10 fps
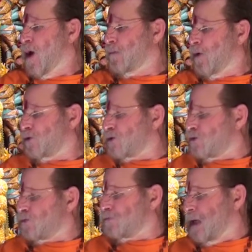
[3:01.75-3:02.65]

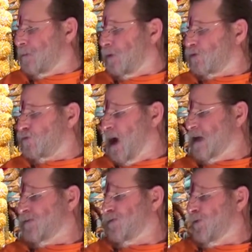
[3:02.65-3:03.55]
Most people try
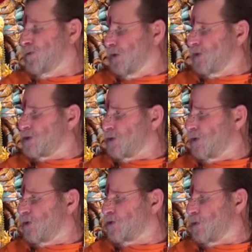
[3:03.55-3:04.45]
to fulfill this
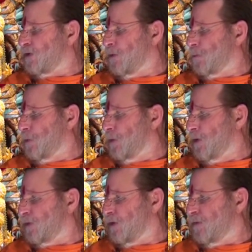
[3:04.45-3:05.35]
urge with the
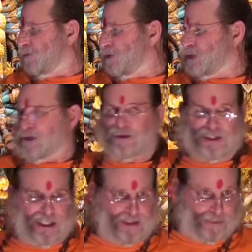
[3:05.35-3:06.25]
birth of physical
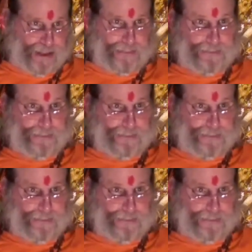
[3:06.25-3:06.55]
children.